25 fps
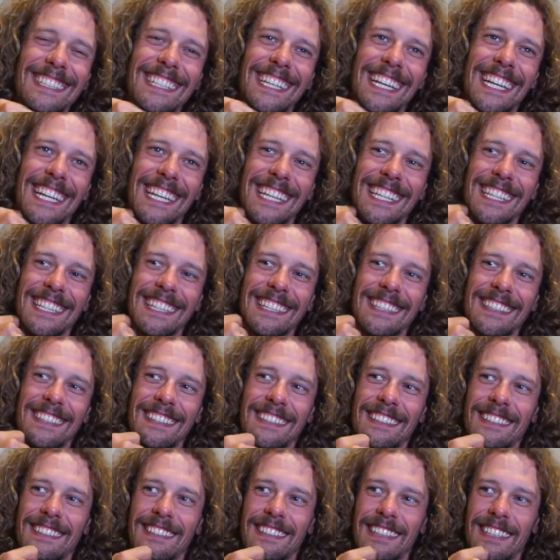
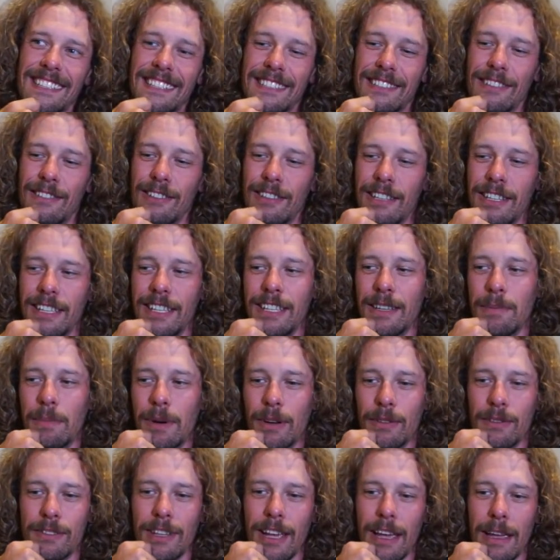And that's only
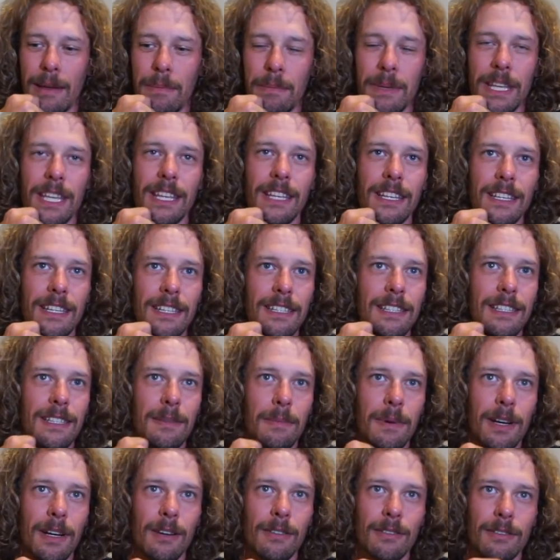about timing and
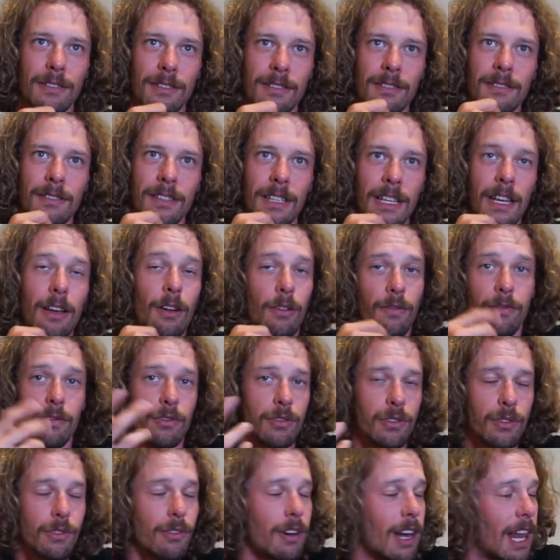about
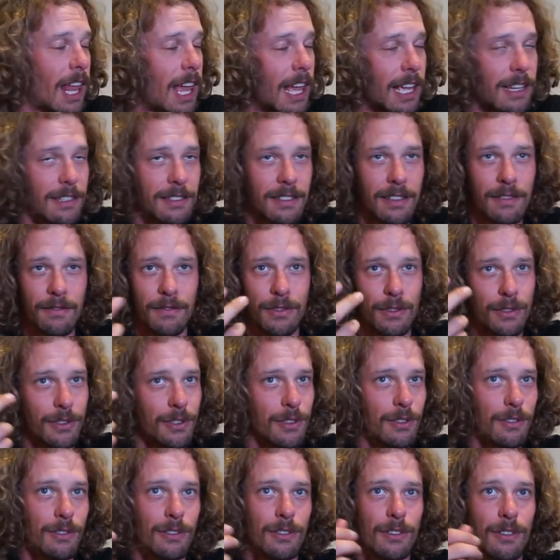for sure legs and for
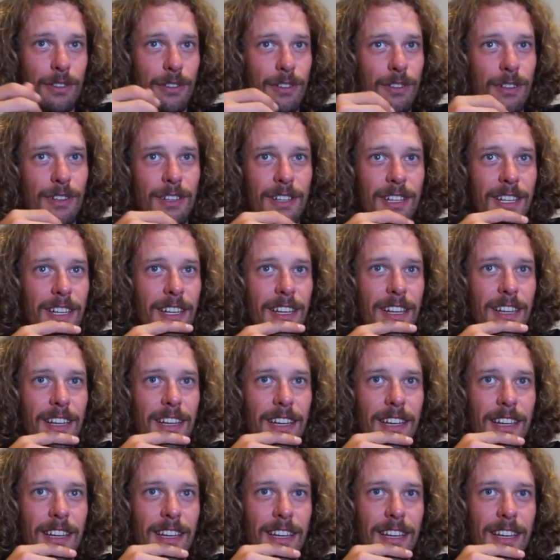sure
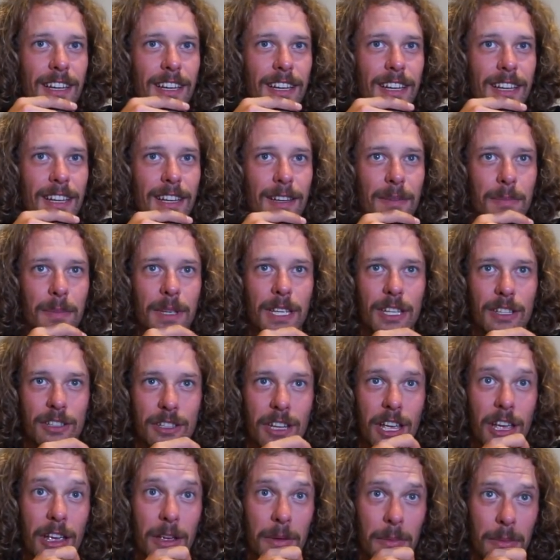big
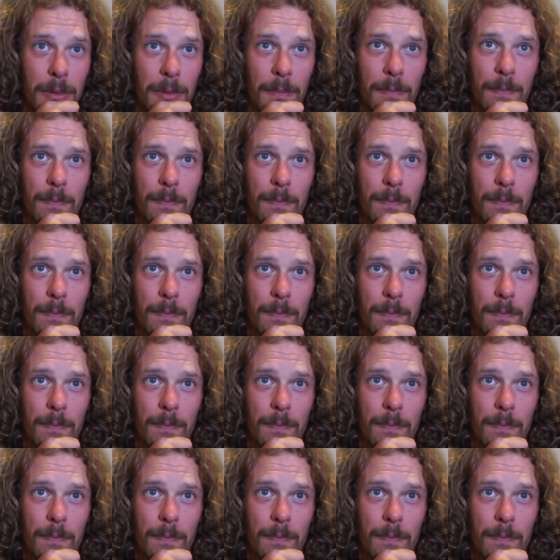shape.